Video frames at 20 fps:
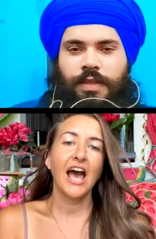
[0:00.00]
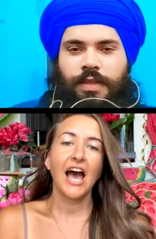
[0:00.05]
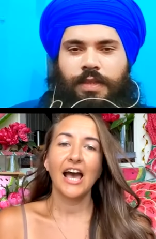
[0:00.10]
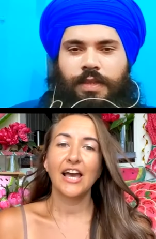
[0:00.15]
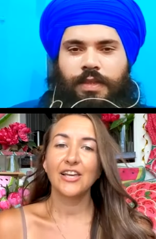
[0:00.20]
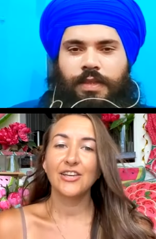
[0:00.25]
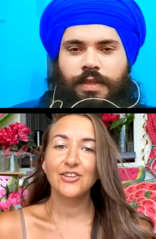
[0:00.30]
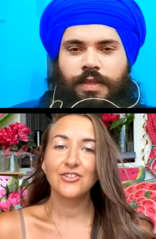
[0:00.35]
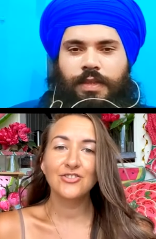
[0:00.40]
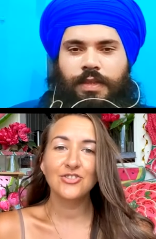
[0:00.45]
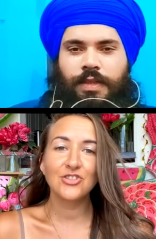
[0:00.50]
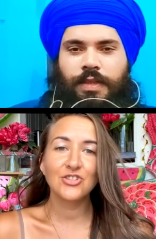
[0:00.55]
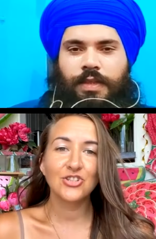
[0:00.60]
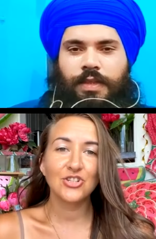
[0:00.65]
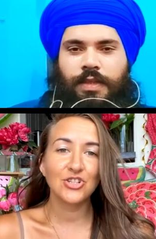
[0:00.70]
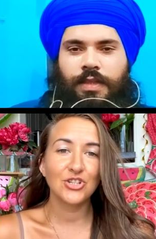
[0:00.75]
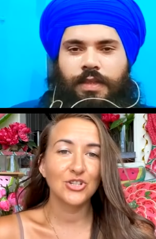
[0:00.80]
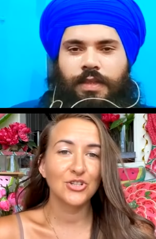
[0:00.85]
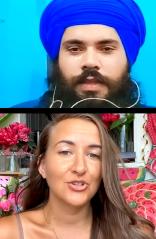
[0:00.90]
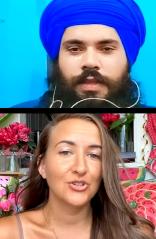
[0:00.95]
Speaker 1: I used
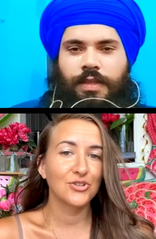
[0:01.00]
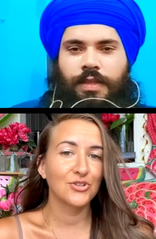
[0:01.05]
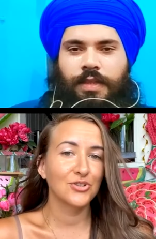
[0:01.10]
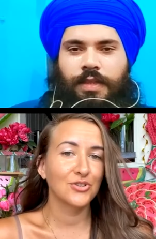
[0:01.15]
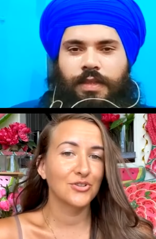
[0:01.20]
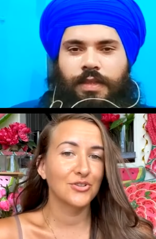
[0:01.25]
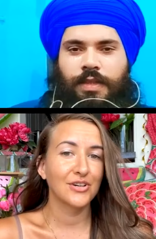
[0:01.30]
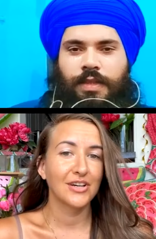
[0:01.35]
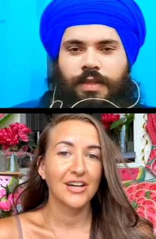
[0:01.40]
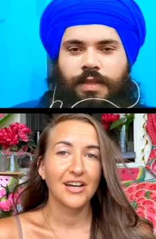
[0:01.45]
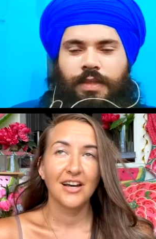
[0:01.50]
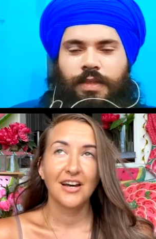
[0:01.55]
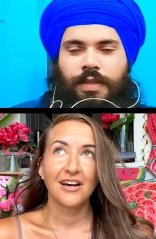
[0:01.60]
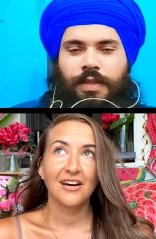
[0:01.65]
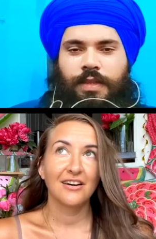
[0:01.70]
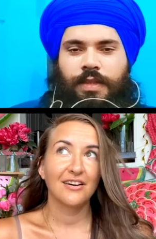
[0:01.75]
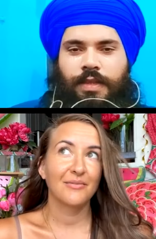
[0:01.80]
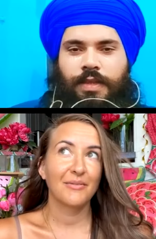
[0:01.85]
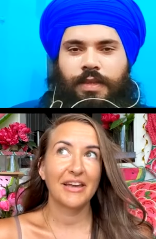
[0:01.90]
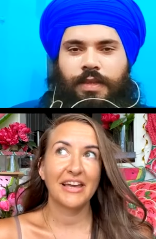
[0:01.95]
to,
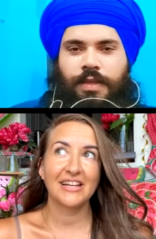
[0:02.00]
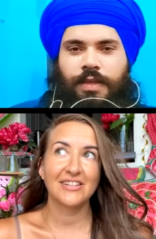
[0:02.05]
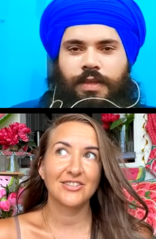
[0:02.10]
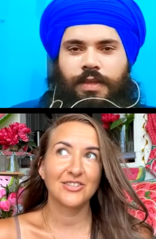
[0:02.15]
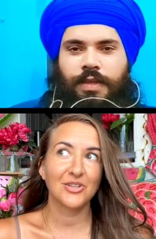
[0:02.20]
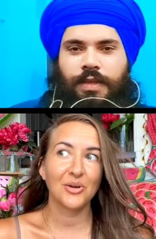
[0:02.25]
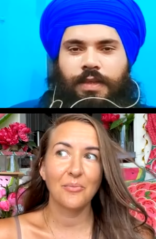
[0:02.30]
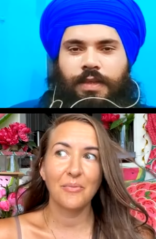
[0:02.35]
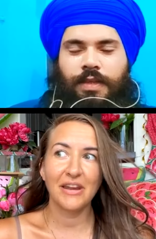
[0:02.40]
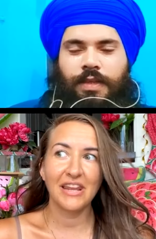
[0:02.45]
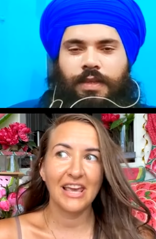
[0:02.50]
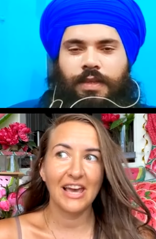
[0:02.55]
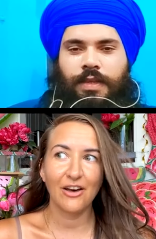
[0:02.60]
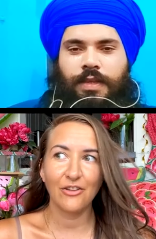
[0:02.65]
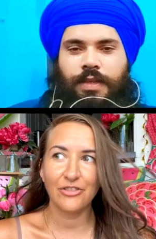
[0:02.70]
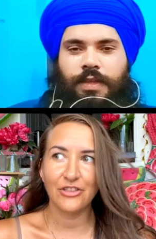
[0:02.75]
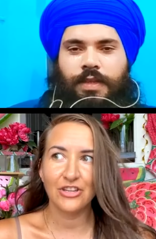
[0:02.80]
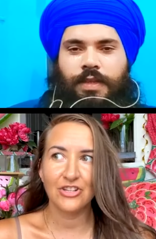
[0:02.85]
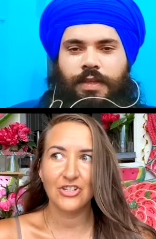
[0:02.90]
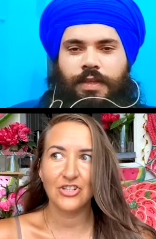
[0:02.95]
oh my God, so many
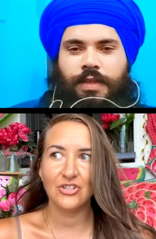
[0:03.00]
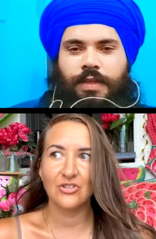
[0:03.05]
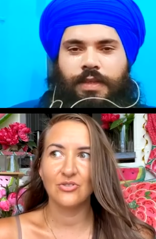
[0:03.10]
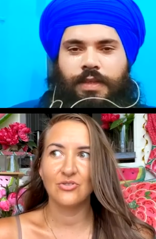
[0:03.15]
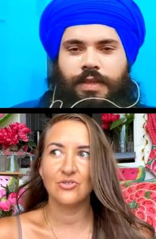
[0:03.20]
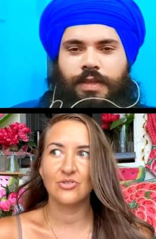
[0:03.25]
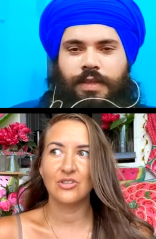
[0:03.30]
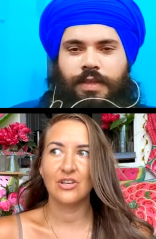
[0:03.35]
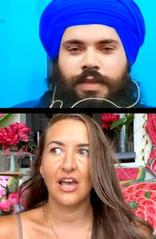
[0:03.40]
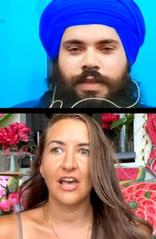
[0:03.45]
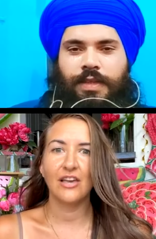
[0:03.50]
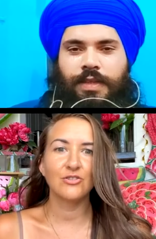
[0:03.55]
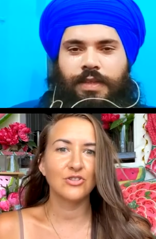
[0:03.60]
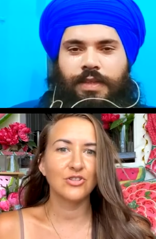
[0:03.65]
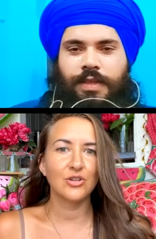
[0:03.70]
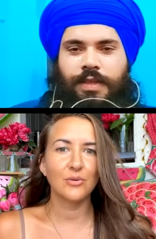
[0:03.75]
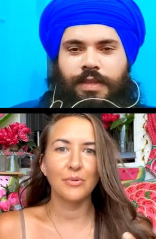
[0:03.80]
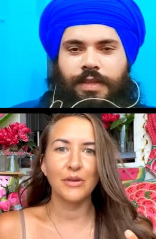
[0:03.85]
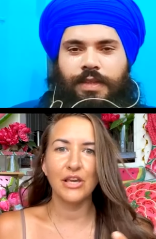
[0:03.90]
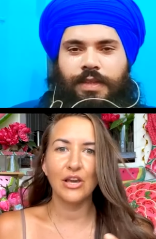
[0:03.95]
health issues. I
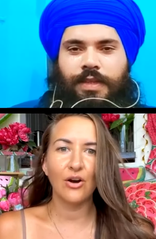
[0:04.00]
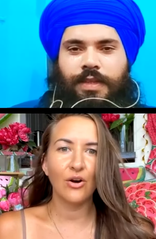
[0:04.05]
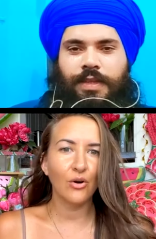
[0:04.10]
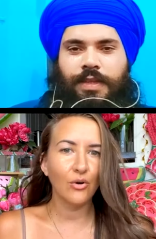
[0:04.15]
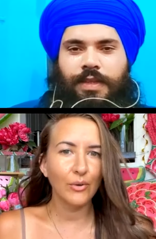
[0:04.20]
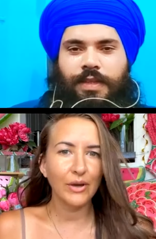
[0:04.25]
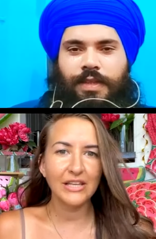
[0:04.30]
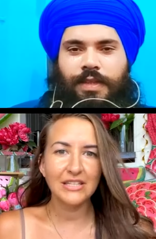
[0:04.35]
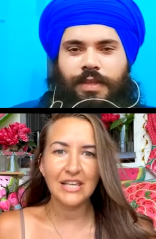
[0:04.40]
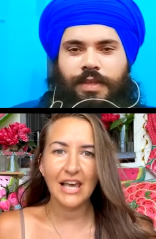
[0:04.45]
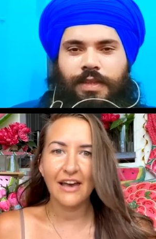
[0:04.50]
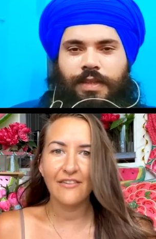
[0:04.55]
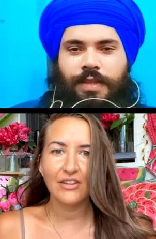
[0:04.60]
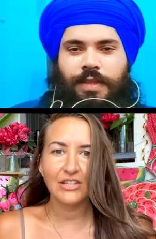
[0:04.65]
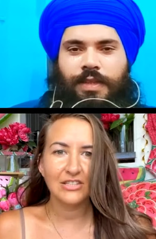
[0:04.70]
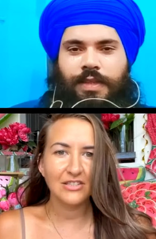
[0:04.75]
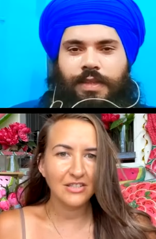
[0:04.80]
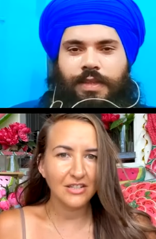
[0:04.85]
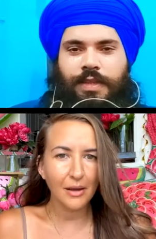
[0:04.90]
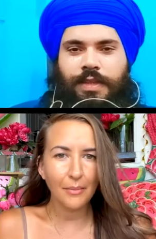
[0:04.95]
used to be always
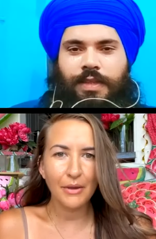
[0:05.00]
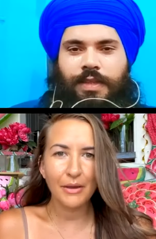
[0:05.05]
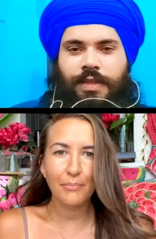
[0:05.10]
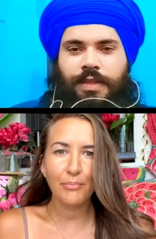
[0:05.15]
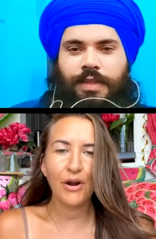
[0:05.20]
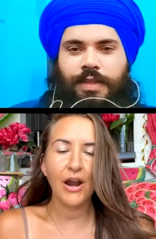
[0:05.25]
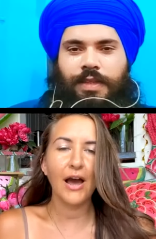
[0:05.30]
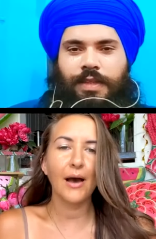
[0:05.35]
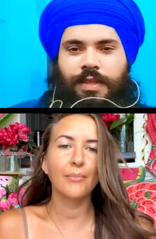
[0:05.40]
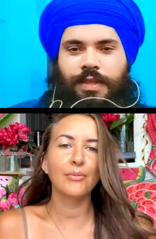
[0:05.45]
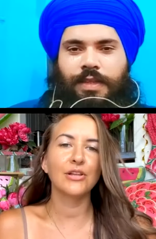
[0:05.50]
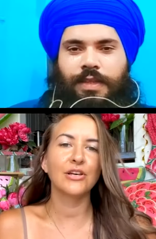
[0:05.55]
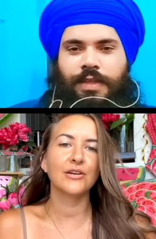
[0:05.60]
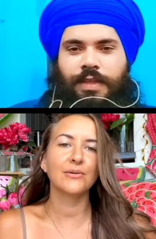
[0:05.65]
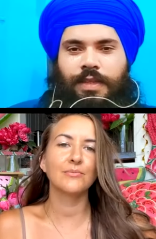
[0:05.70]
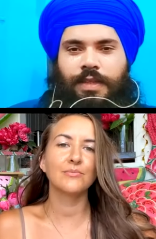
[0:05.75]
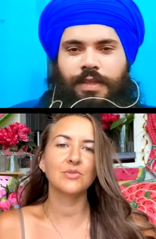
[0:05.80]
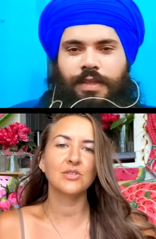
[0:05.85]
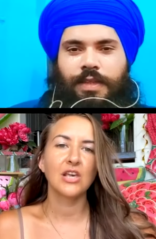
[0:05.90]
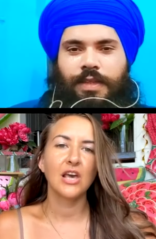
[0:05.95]
having stomach
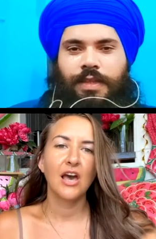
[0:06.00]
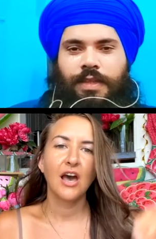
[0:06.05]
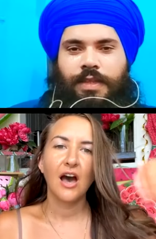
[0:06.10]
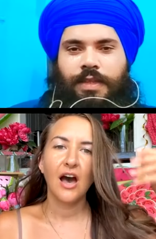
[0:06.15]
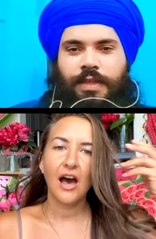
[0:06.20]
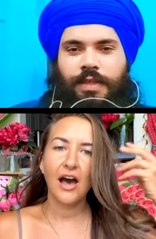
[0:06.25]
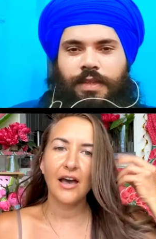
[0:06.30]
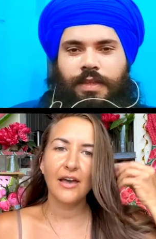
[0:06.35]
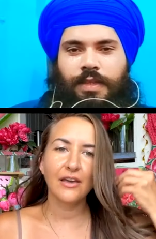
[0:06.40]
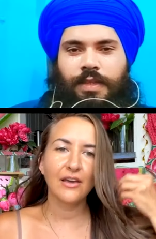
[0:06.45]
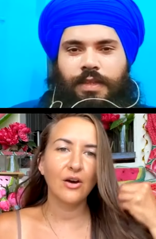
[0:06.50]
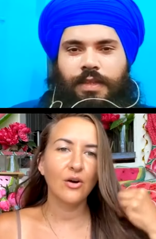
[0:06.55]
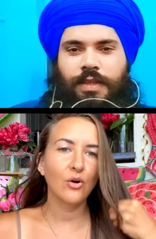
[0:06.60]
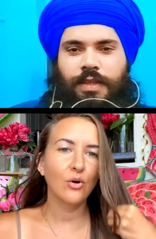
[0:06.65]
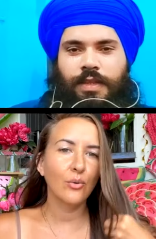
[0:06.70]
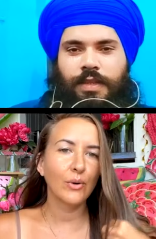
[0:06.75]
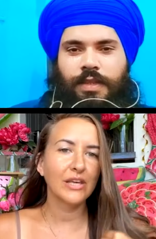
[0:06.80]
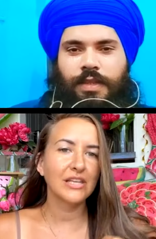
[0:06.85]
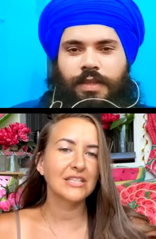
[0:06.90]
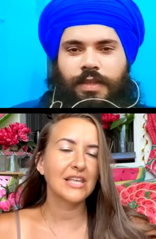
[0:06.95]
problems. I
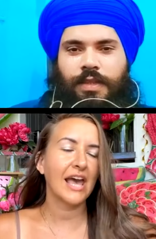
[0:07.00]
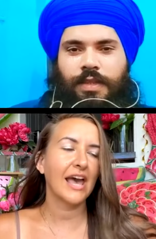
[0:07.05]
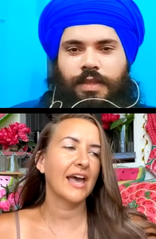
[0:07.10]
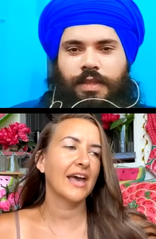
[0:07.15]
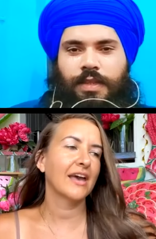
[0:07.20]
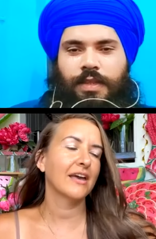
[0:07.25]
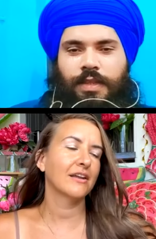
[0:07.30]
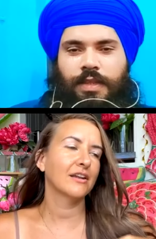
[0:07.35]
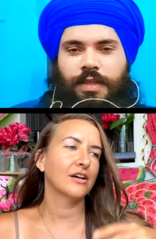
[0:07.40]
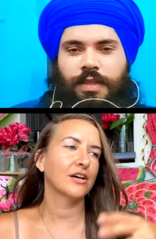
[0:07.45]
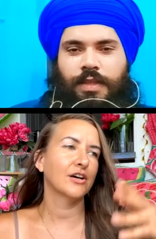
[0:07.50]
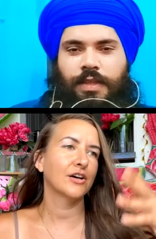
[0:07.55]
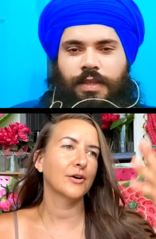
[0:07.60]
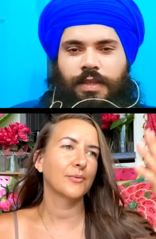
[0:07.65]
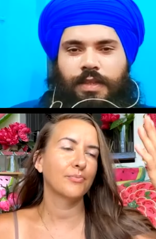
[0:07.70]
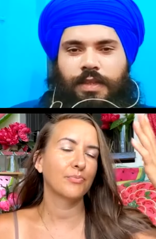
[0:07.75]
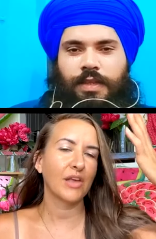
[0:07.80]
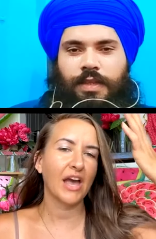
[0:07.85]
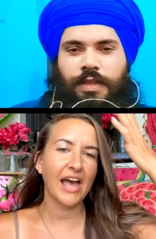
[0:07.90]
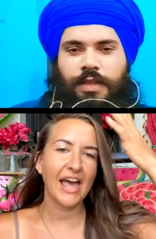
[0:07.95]
always had
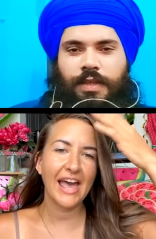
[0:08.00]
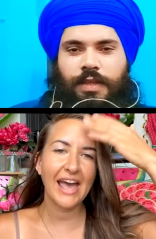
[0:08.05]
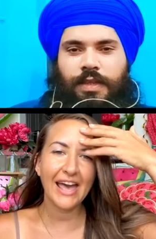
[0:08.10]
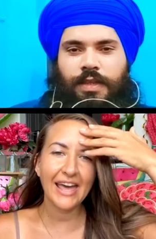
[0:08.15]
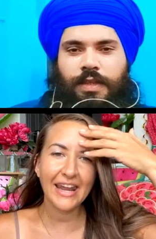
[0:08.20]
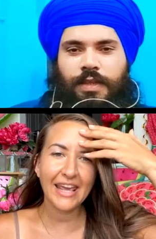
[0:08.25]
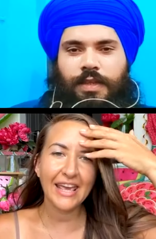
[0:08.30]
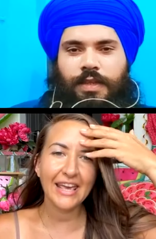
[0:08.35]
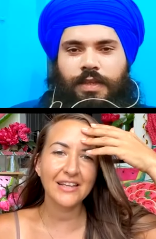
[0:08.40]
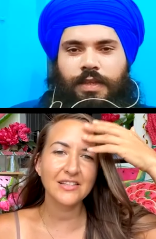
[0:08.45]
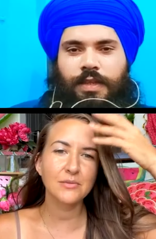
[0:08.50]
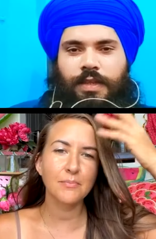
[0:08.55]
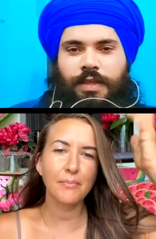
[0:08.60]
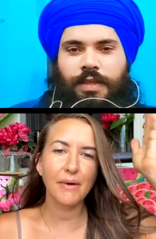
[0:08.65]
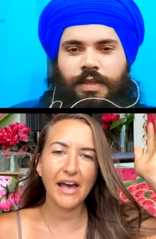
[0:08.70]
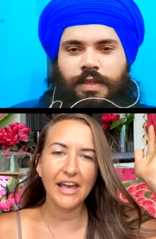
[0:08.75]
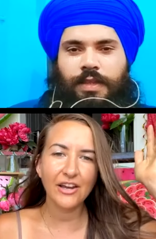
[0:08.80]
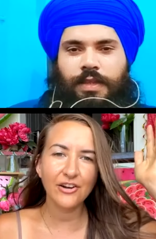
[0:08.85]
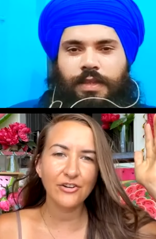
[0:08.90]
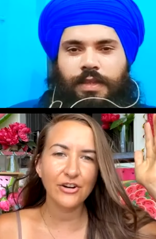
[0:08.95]
um, headaches,
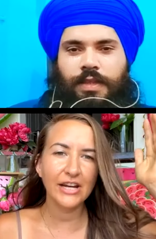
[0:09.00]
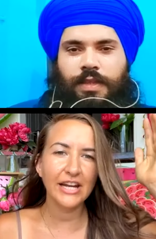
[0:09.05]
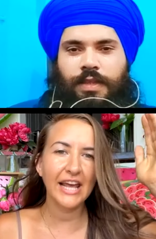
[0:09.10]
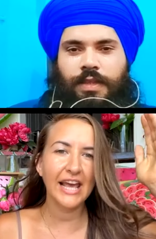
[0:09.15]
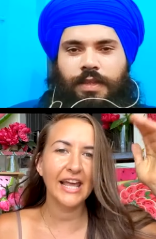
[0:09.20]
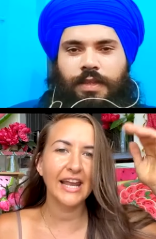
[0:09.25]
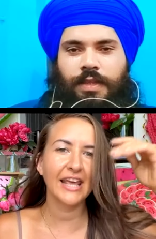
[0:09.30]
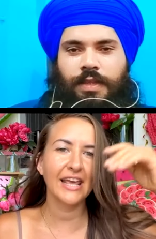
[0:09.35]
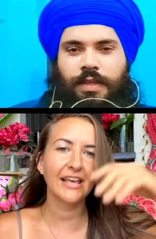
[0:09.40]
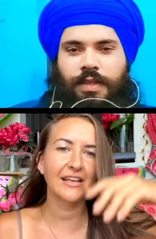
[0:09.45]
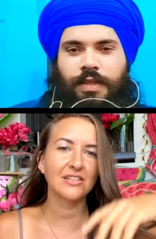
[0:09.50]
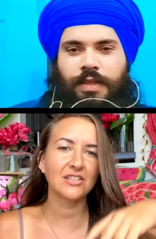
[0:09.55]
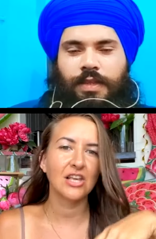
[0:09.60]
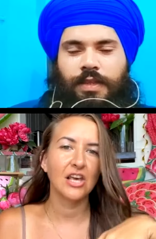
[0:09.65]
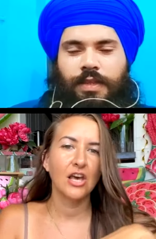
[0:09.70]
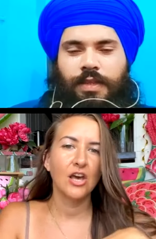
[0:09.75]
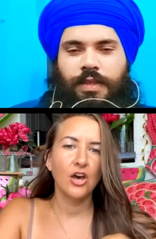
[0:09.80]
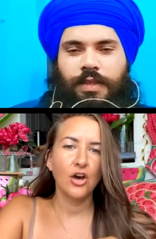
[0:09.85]
migraine headaches,